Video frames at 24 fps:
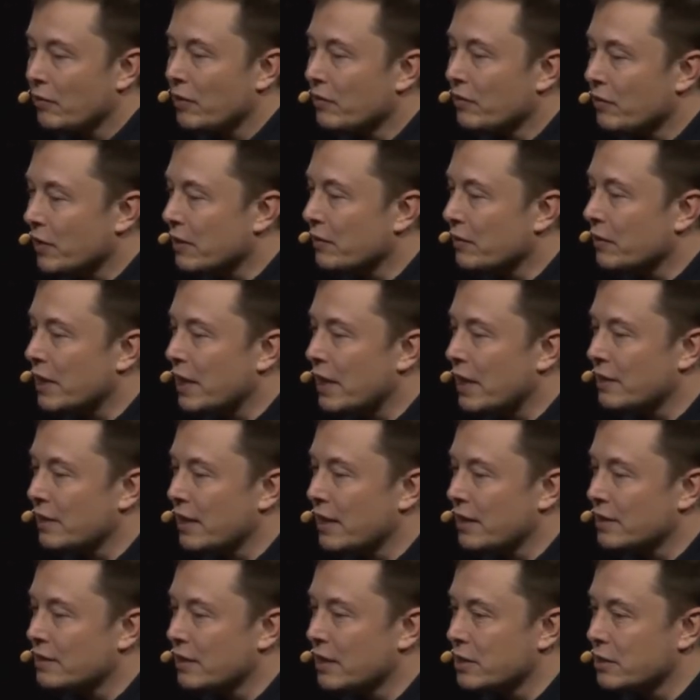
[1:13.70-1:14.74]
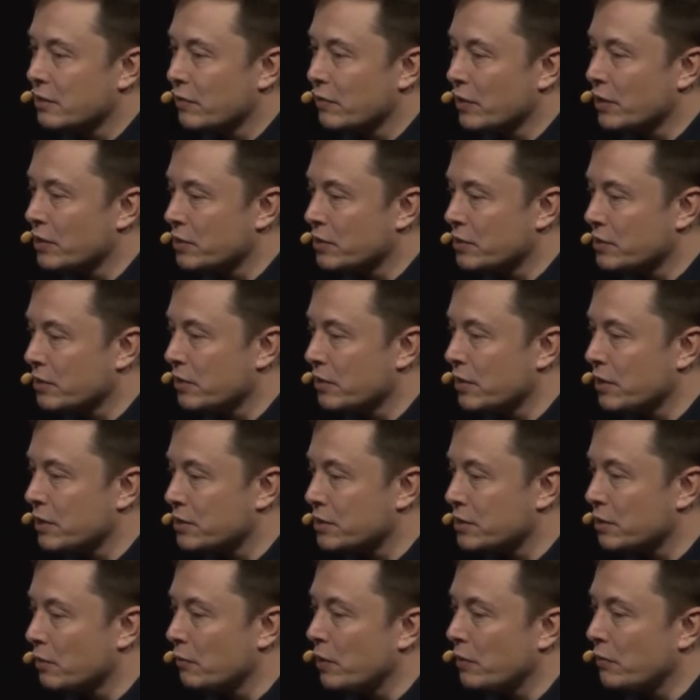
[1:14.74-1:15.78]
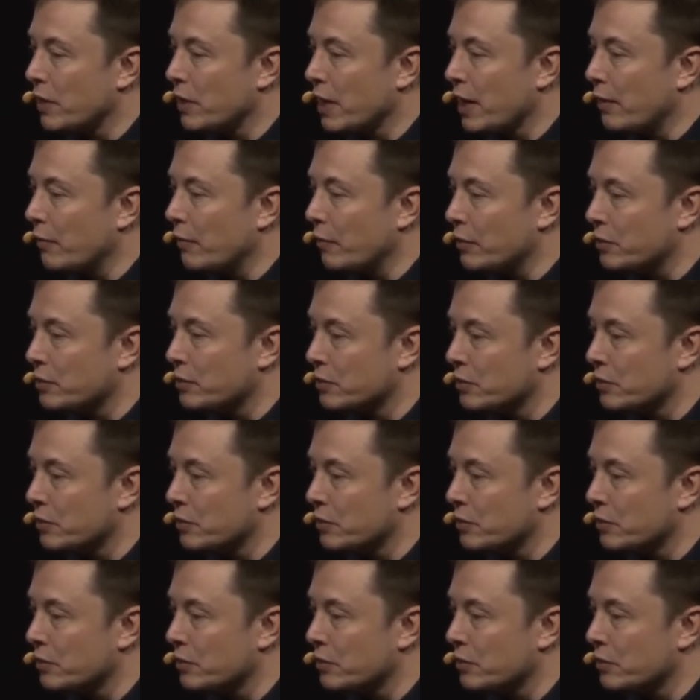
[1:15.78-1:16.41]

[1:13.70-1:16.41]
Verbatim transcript: but, but that, that's less of a concern than somebody being able